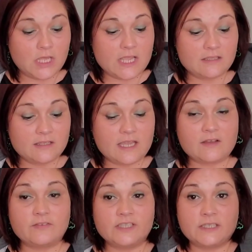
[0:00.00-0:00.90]
And they
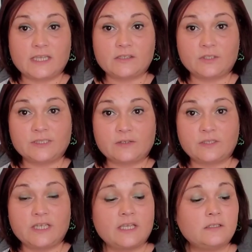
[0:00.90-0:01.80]
have these candles out
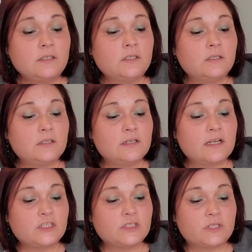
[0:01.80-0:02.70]
again. And I
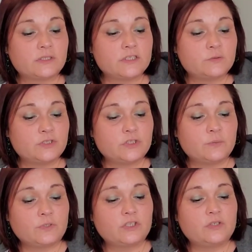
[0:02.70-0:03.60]
just thought this was
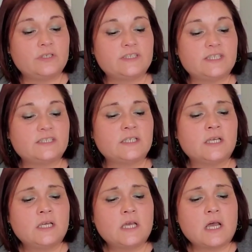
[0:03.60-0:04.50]
super cute. It says
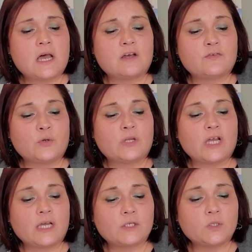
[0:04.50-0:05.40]

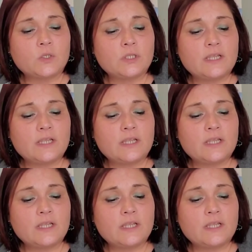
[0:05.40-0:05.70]
avocado.